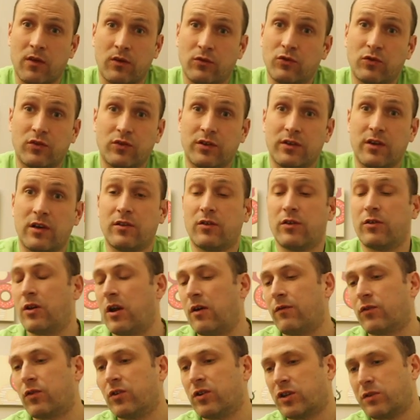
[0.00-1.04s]
you don't
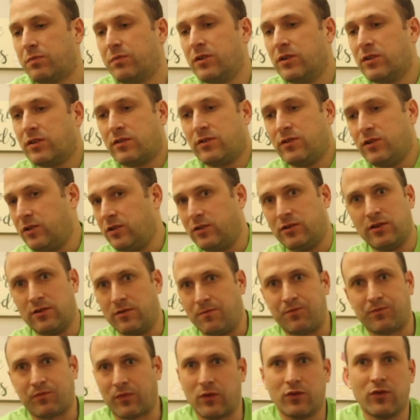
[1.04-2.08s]
have good experience. You
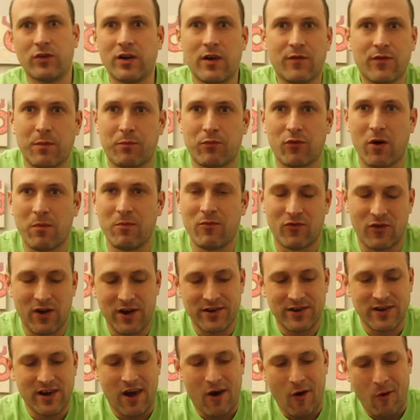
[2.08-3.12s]
don't have the problem
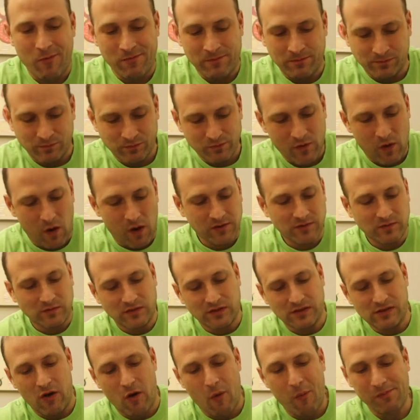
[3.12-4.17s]
right now.
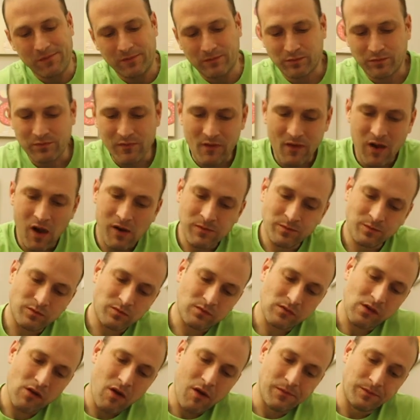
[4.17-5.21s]
So
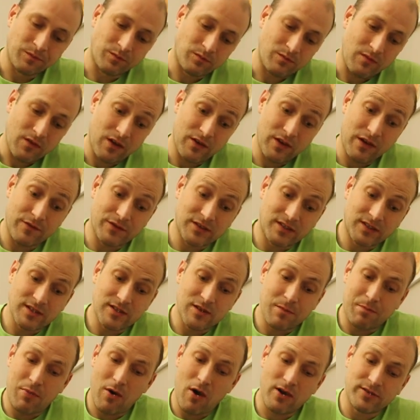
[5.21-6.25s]
you have to see
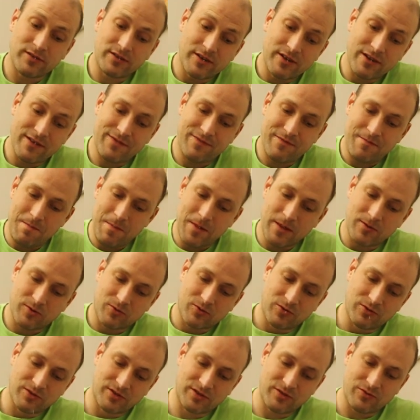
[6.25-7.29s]
the positive in the
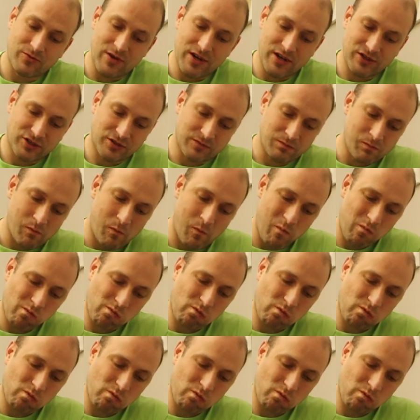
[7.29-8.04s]
current situation.